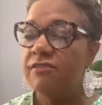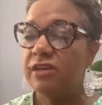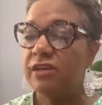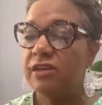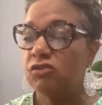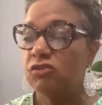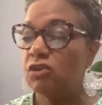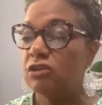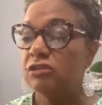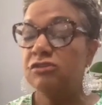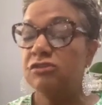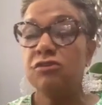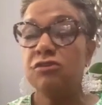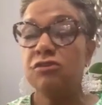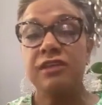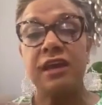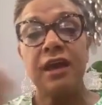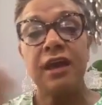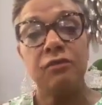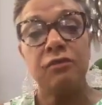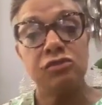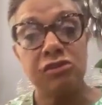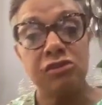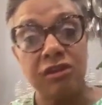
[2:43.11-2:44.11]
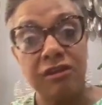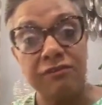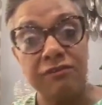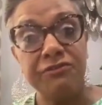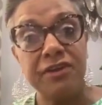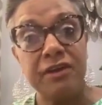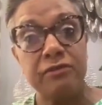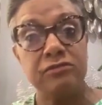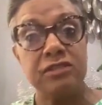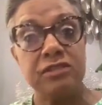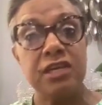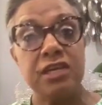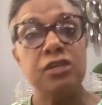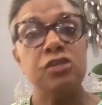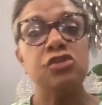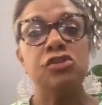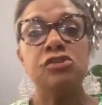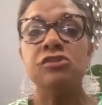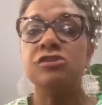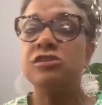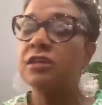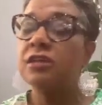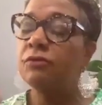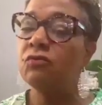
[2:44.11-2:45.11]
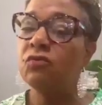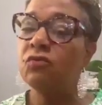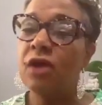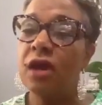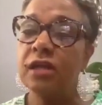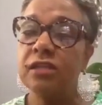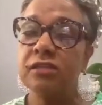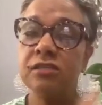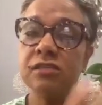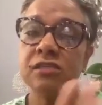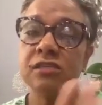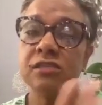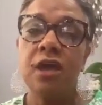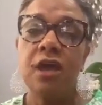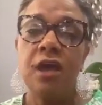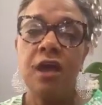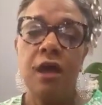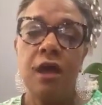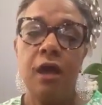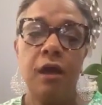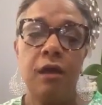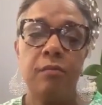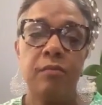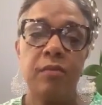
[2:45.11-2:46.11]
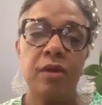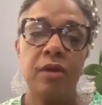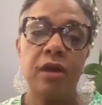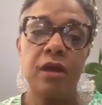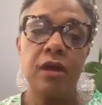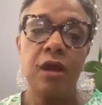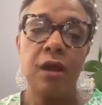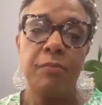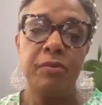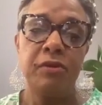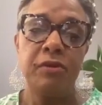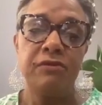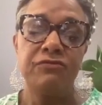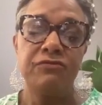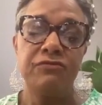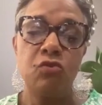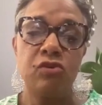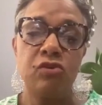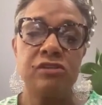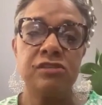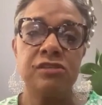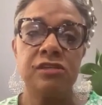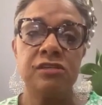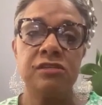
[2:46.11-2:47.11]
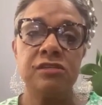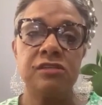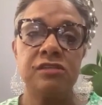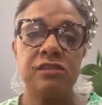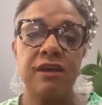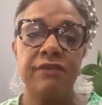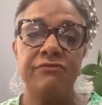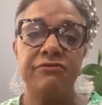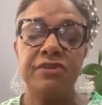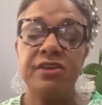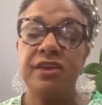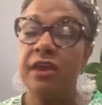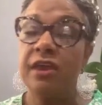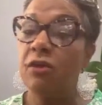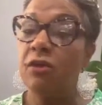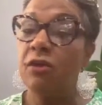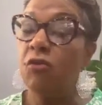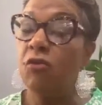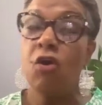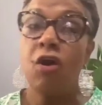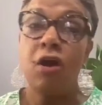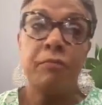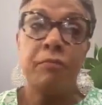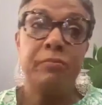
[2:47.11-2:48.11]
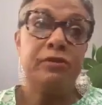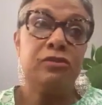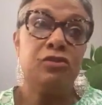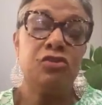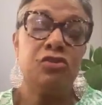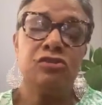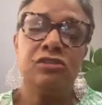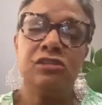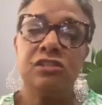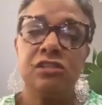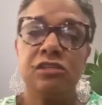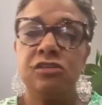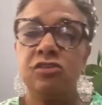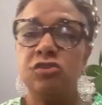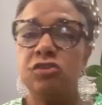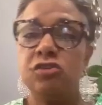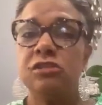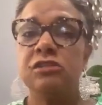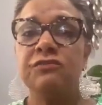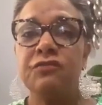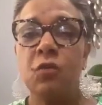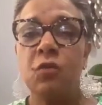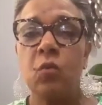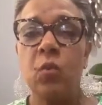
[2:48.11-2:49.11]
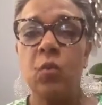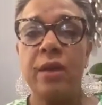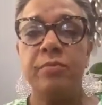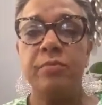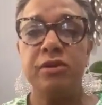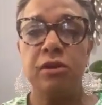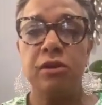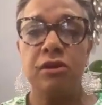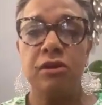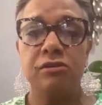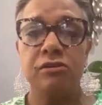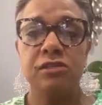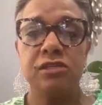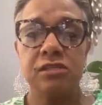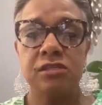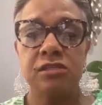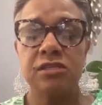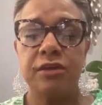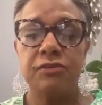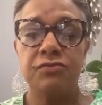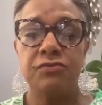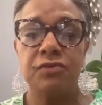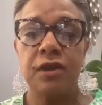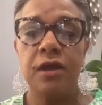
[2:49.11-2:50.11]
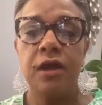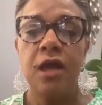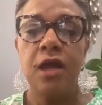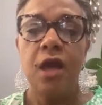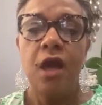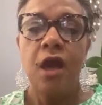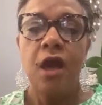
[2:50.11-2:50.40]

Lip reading: There's also the Council on Foundations that runs a couple of courses every year, or opportunities just for webinars, et cetera.